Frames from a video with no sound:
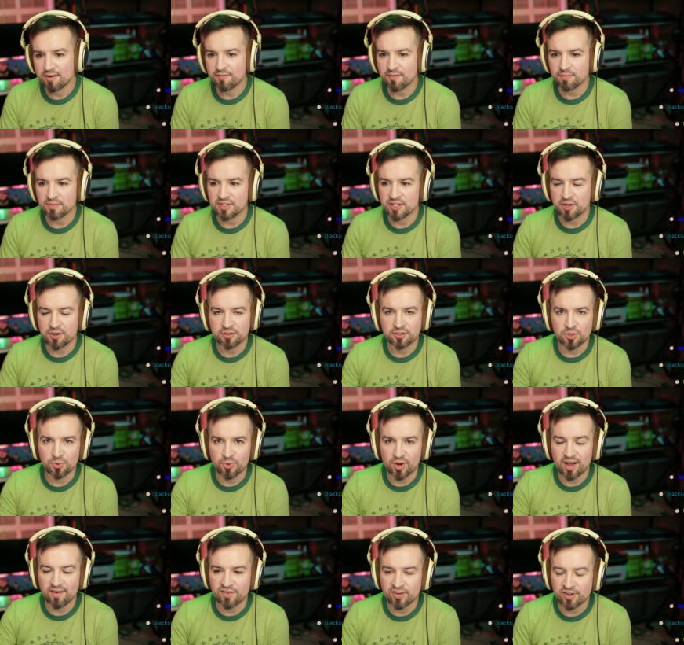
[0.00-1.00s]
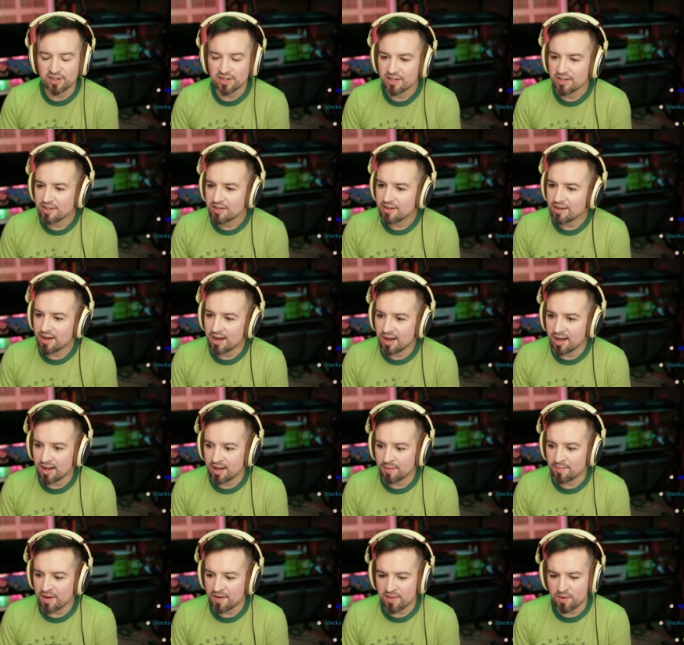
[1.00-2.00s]
zero to whatever.
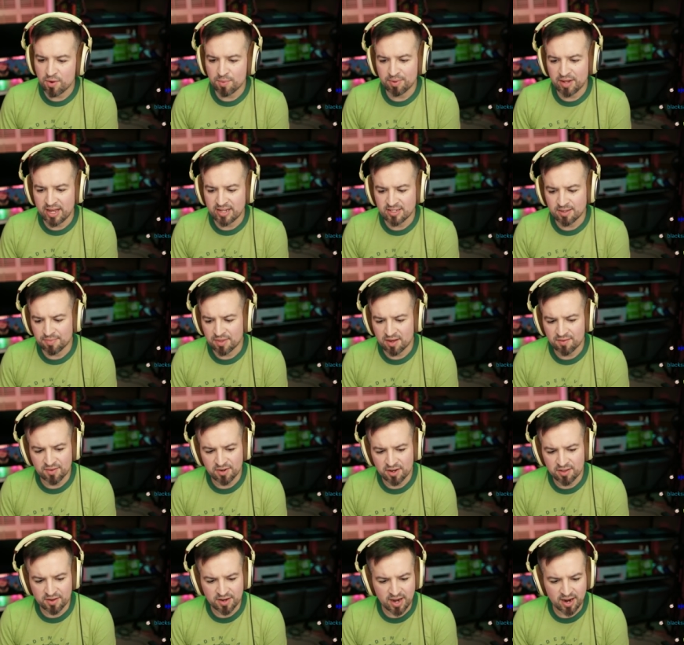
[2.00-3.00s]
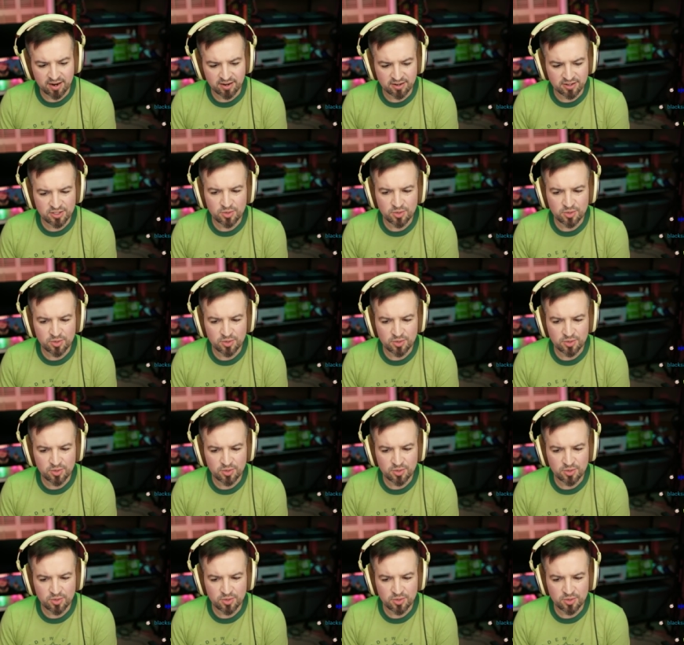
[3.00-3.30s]
And then we played something of another character.